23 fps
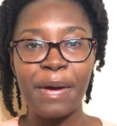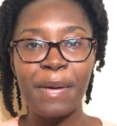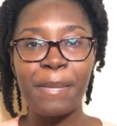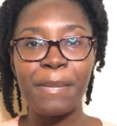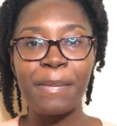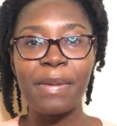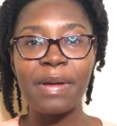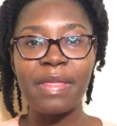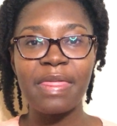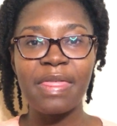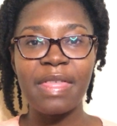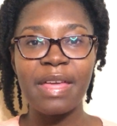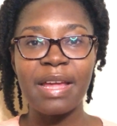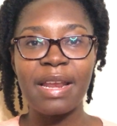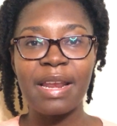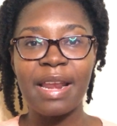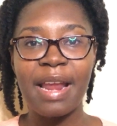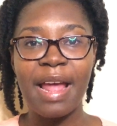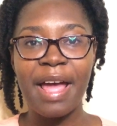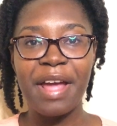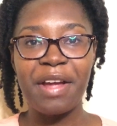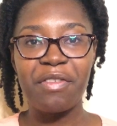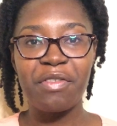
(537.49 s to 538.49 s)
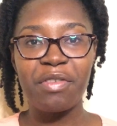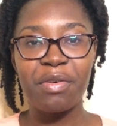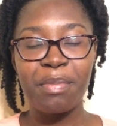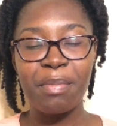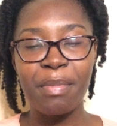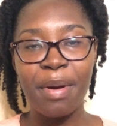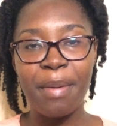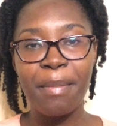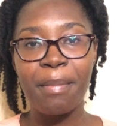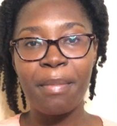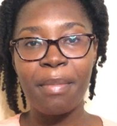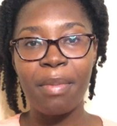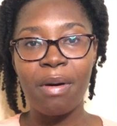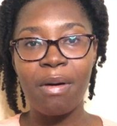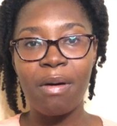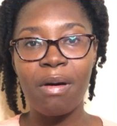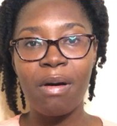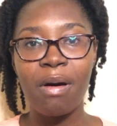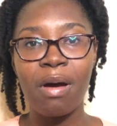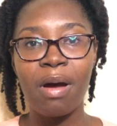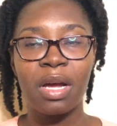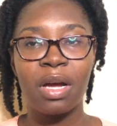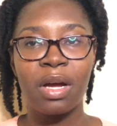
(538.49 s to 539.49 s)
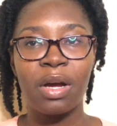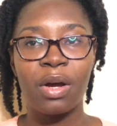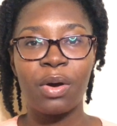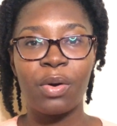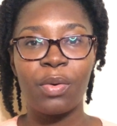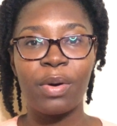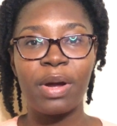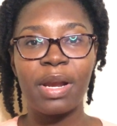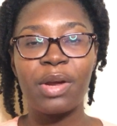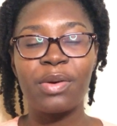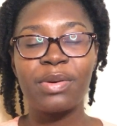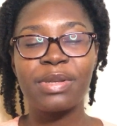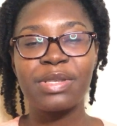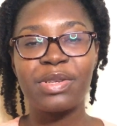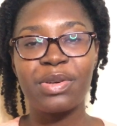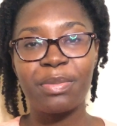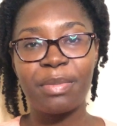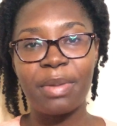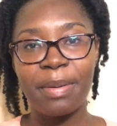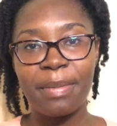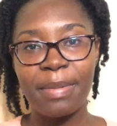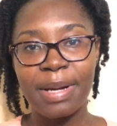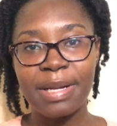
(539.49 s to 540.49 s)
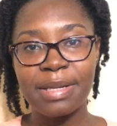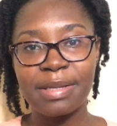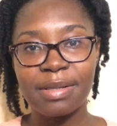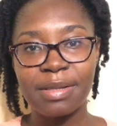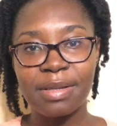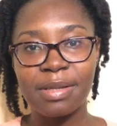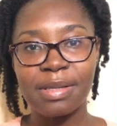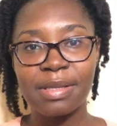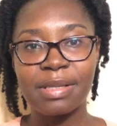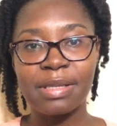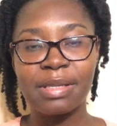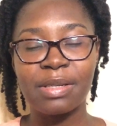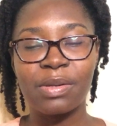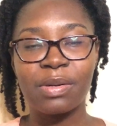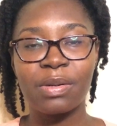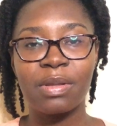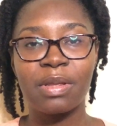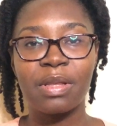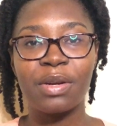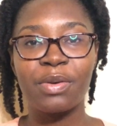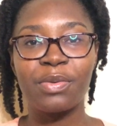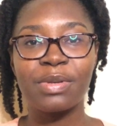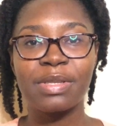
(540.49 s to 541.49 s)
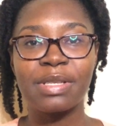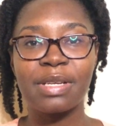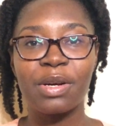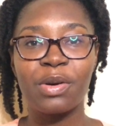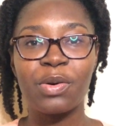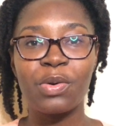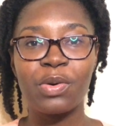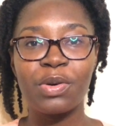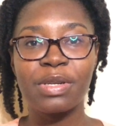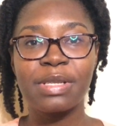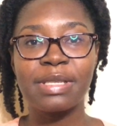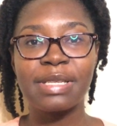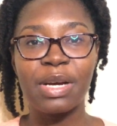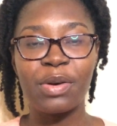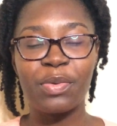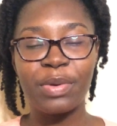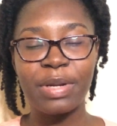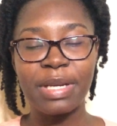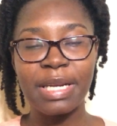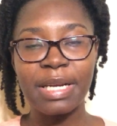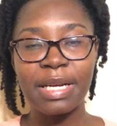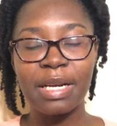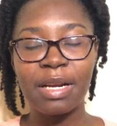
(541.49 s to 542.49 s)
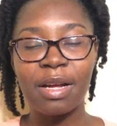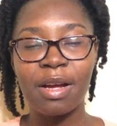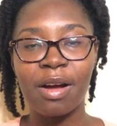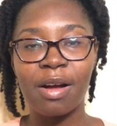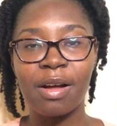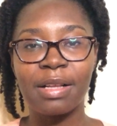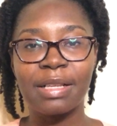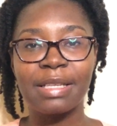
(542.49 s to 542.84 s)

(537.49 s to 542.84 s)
But then I remember while I was doing my master's, there was a course that we did called